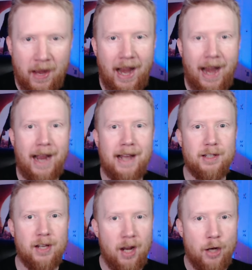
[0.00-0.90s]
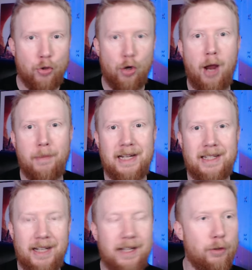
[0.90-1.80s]
has dropped a
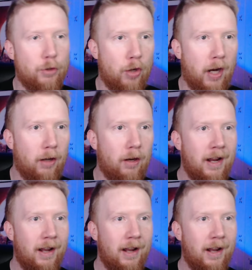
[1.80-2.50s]
teaser trailer.